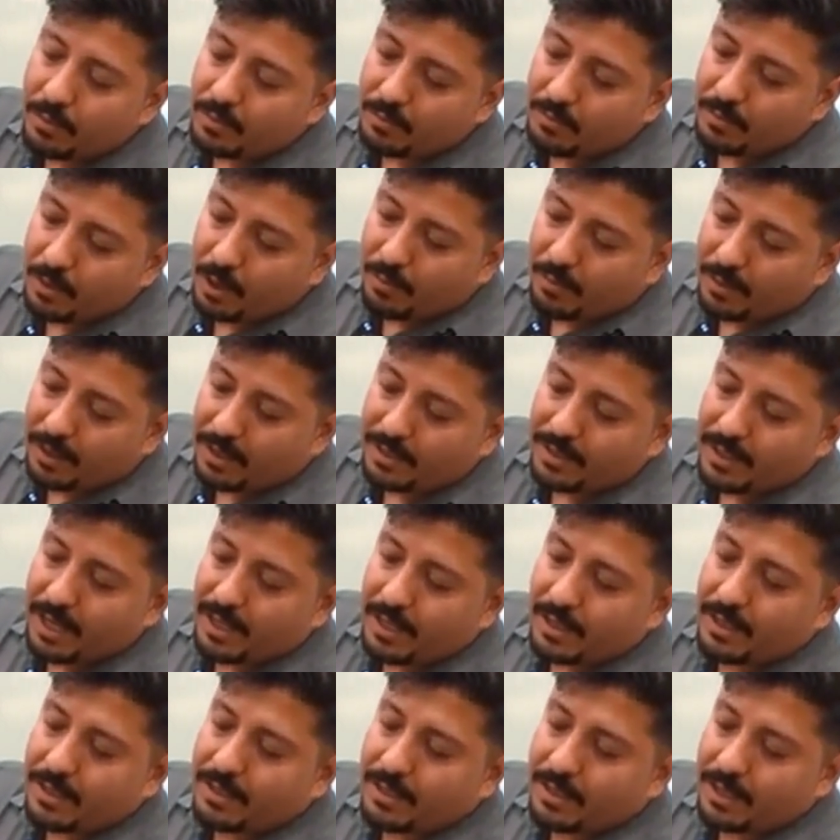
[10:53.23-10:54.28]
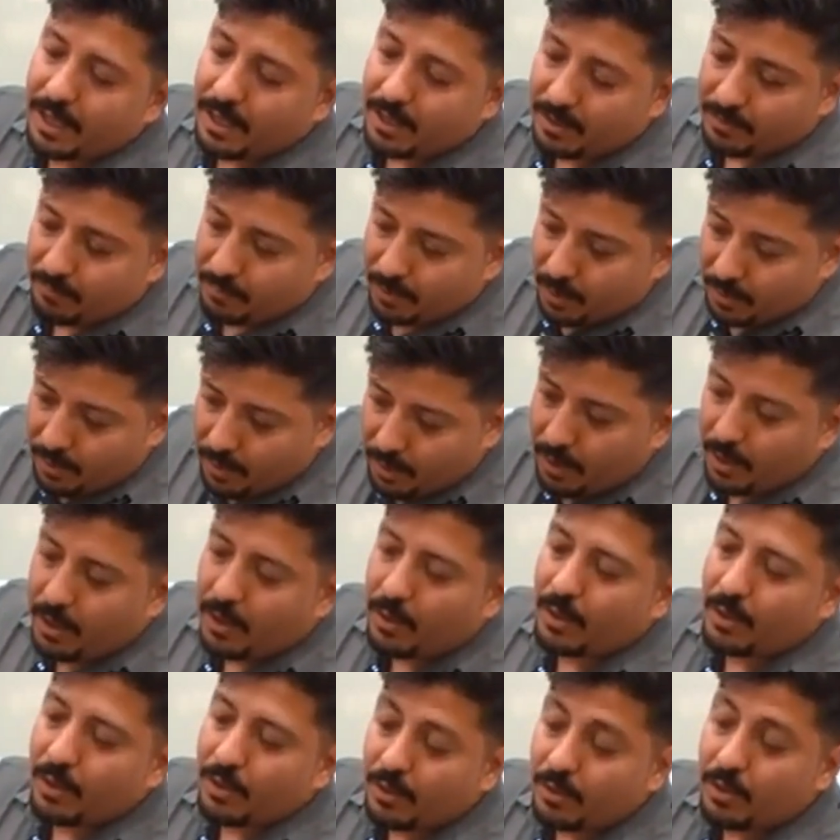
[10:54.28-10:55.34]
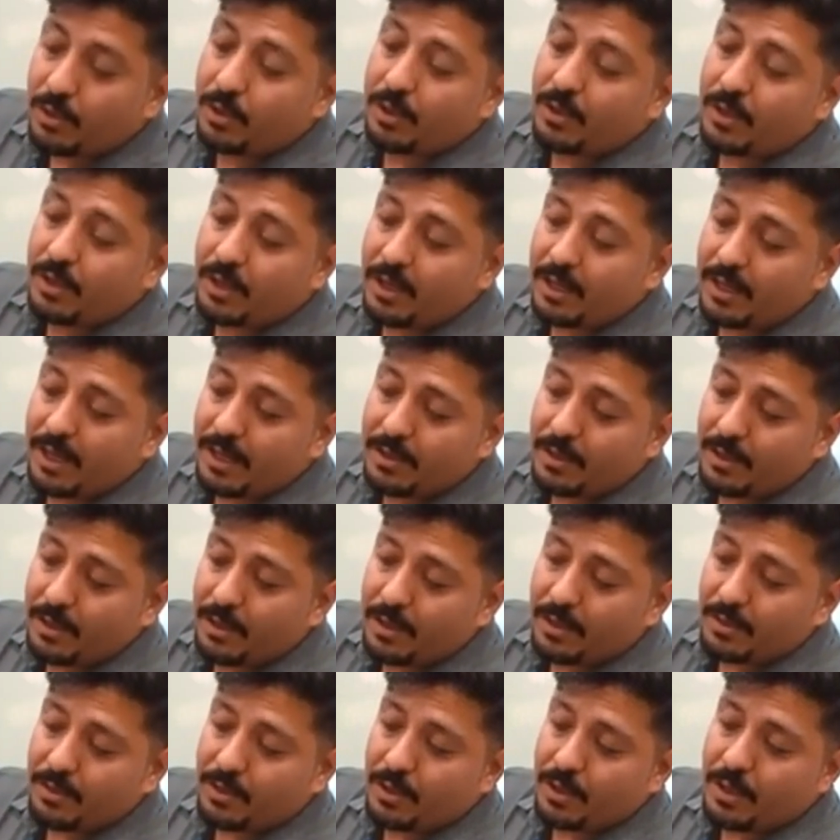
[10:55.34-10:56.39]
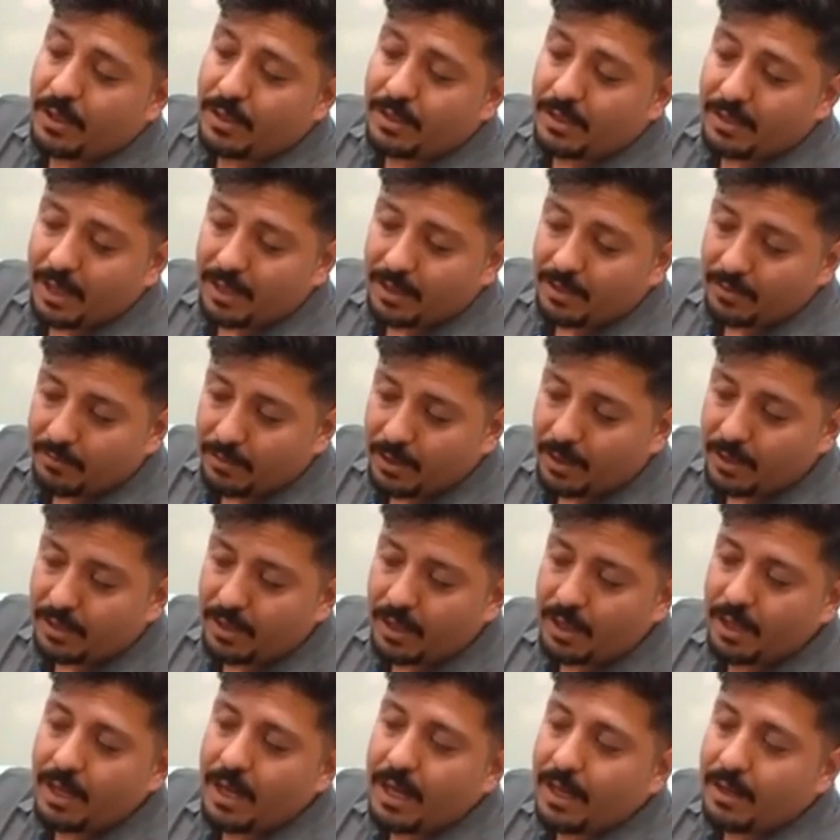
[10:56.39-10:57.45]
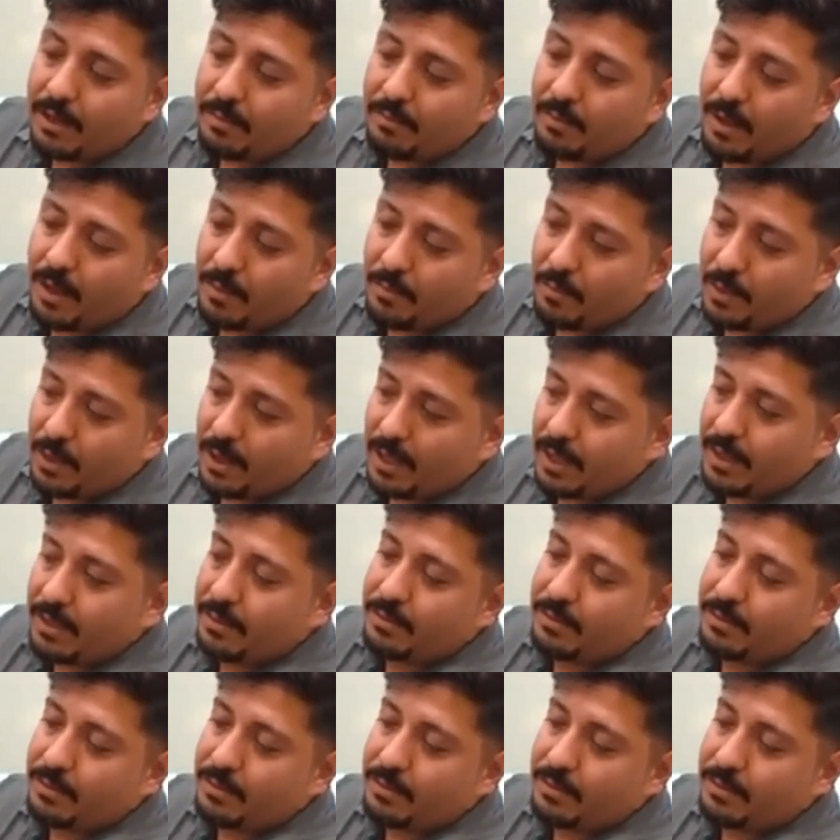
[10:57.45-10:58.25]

from the 2nd stage filter should not enter the 3rd stage filter and the membrane.